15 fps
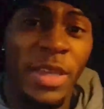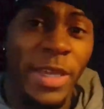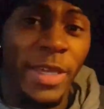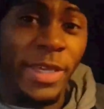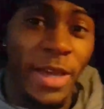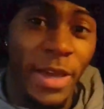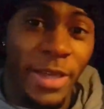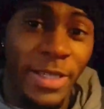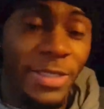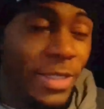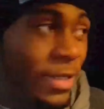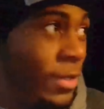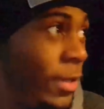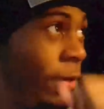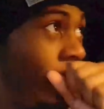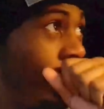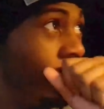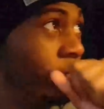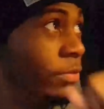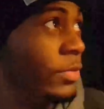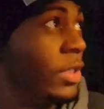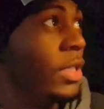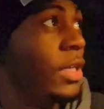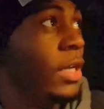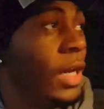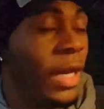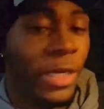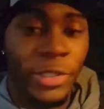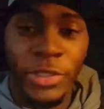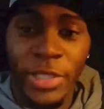Hey guys,
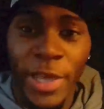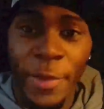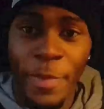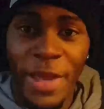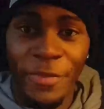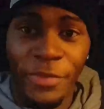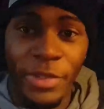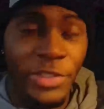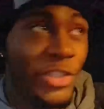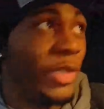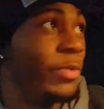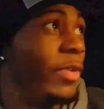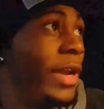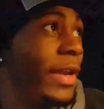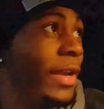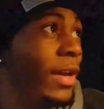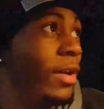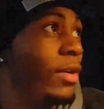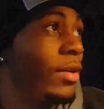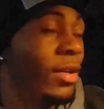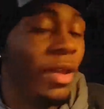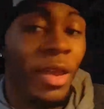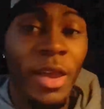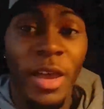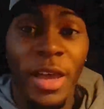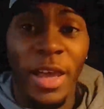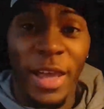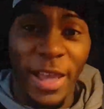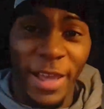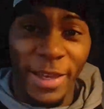I just came back from the gym right now,
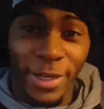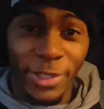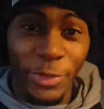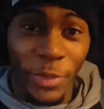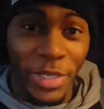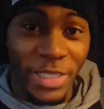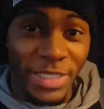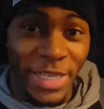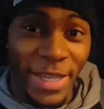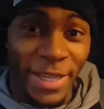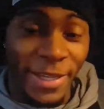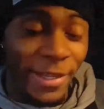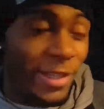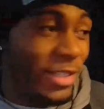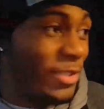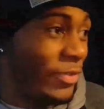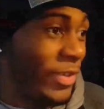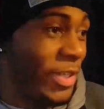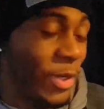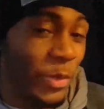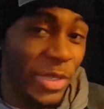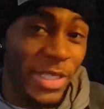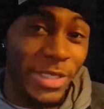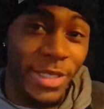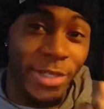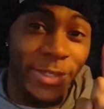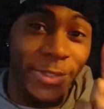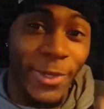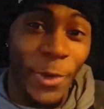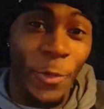and I just want to say this video is
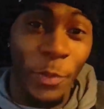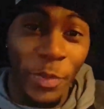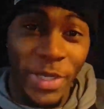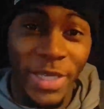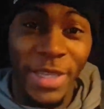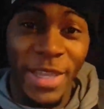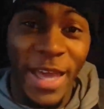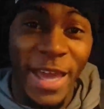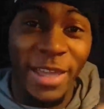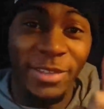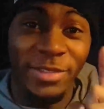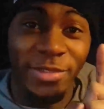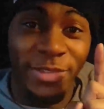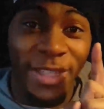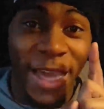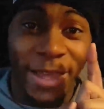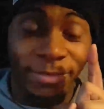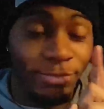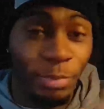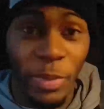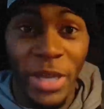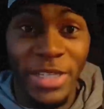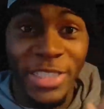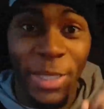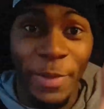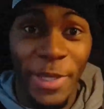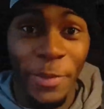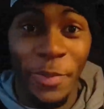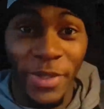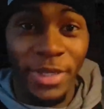don't be that bicep
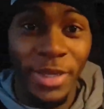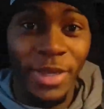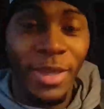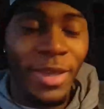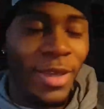hippie.